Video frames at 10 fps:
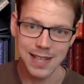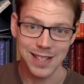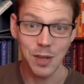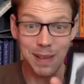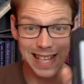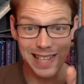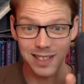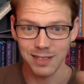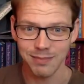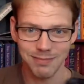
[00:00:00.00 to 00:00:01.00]
It's on my
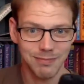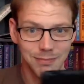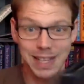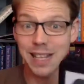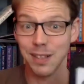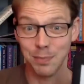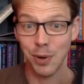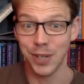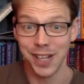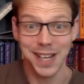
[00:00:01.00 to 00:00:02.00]
Kindle. My Kindle's
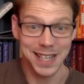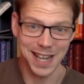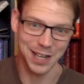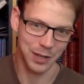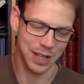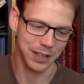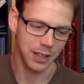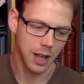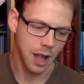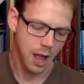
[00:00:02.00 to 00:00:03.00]
broken. I need to get a new Kindle.
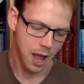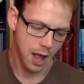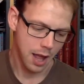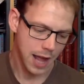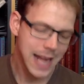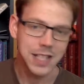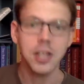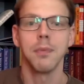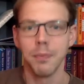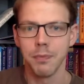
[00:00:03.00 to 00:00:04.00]

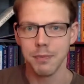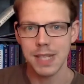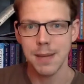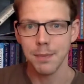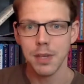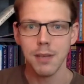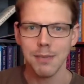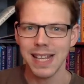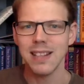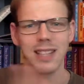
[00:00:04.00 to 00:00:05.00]
82%.
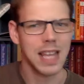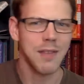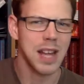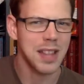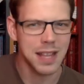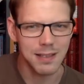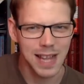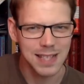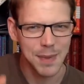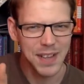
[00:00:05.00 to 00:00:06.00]
My Kindle every now and then
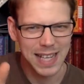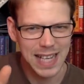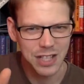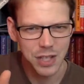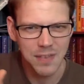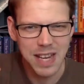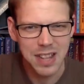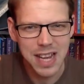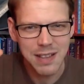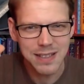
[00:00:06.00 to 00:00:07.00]
has a bit of a glitch, so every now
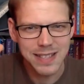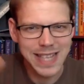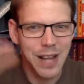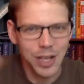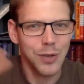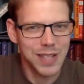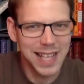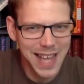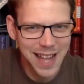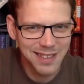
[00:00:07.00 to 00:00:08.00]
and then it downloads it
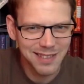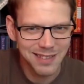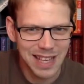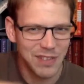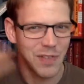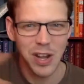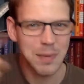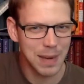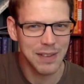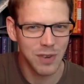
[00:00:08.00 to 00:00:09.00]
again. Even though I've only
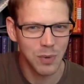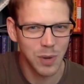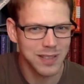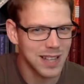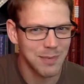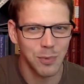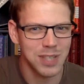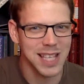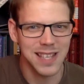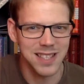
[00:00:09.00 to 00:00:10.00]
paid for it once and I bought it
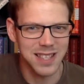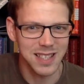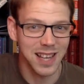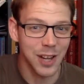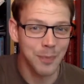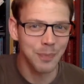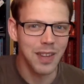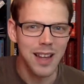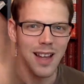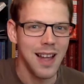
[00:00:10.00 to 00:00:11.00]
years and years ago,
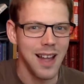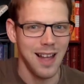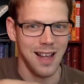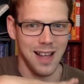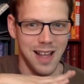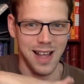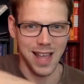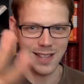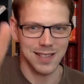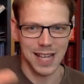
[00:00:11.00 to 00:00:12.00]

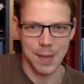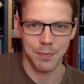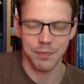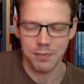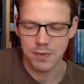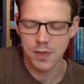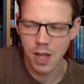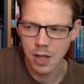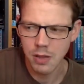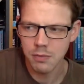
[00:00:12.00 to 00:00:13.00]
it does it again.
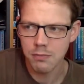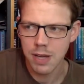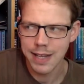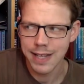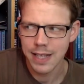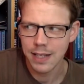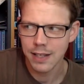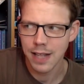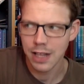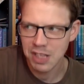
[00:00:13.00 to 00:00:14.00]
So my
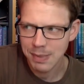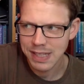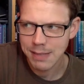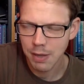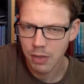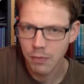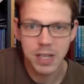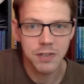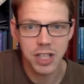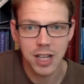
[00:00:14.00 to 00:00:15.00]
LGBT month of
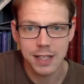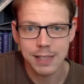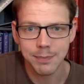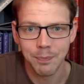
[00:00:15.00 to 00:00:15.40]
reading, July,